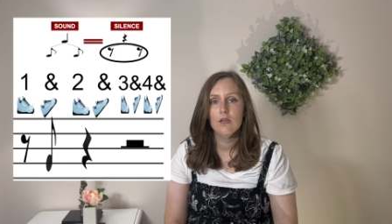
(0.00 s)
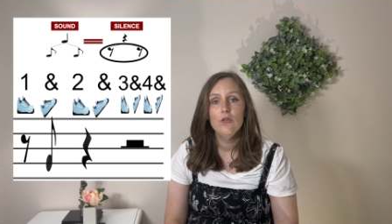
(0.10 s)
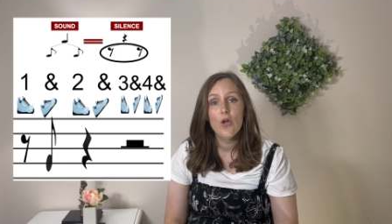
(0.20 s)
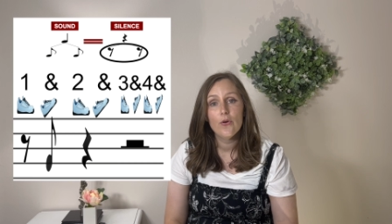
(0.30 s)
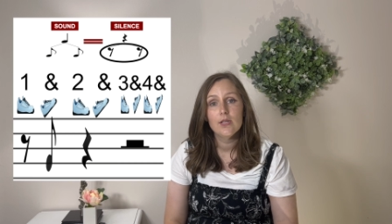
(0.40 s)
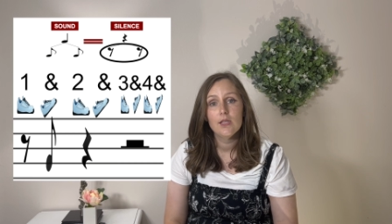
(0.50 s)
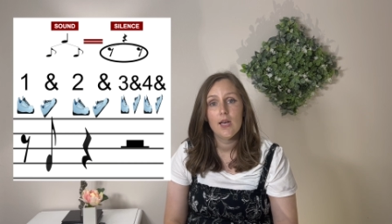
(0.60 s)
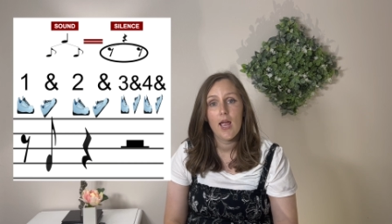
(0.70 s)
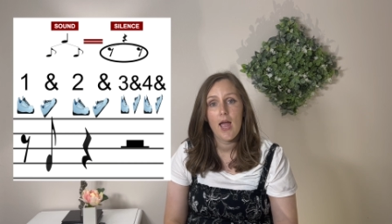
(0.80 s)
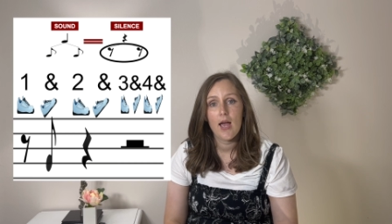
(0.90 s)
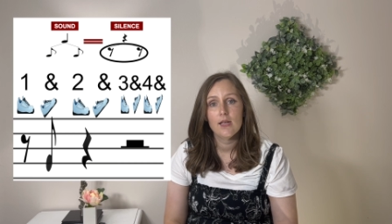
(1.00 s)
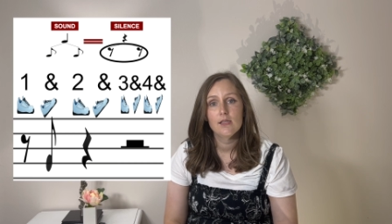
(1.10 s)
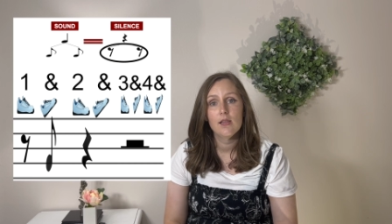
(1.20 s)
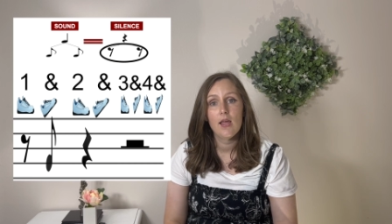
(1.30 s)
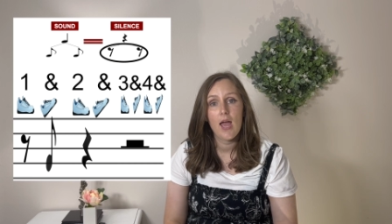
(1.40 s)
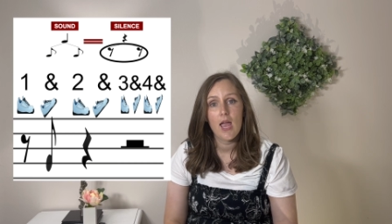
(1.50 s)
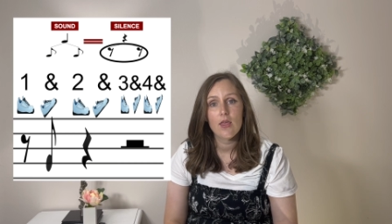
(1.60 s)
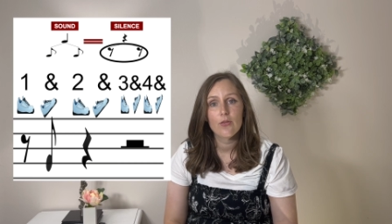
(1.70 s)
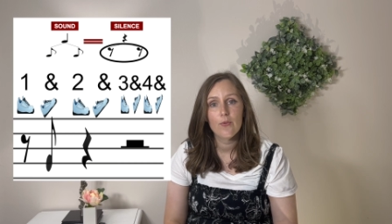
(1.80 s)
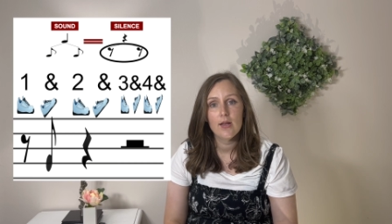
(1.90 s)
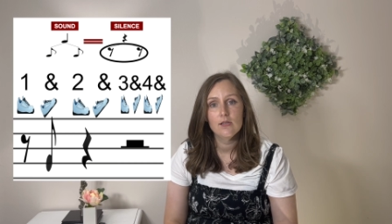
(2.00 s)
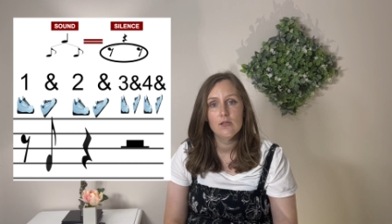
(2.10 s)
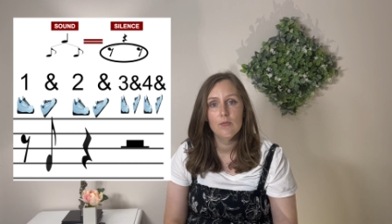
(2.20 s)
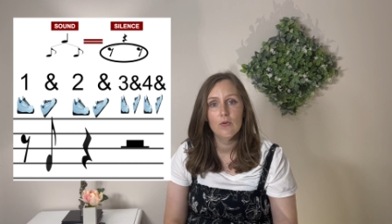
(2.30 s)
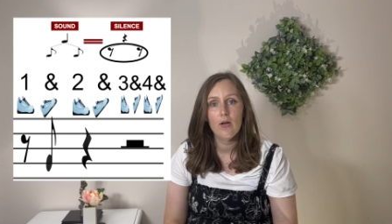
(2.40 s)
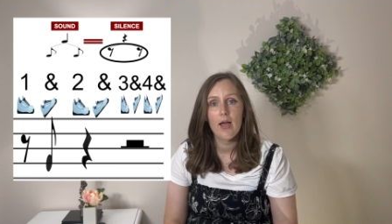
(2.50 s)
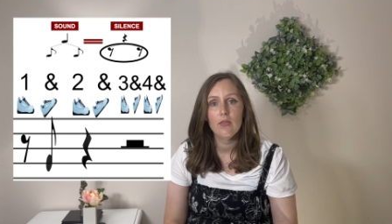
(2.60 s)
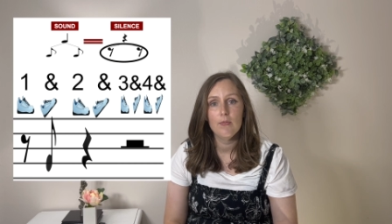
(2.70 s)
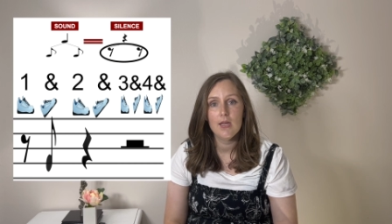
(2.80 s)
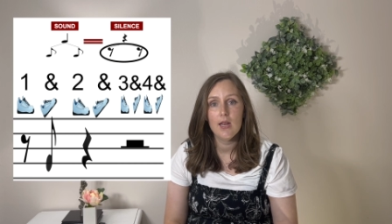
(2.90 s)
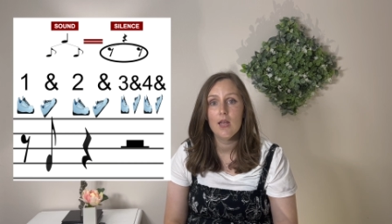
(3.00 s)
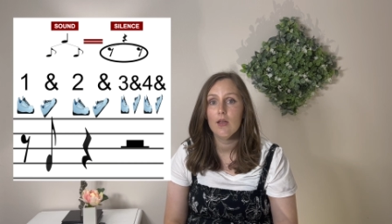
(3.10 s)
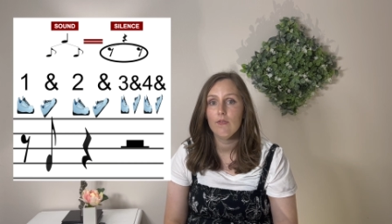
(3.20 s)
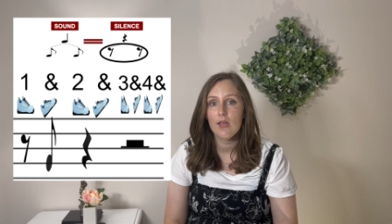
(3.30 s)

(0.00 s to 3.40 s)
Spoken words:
Notice that it has the 8th rest symbol at the beginning of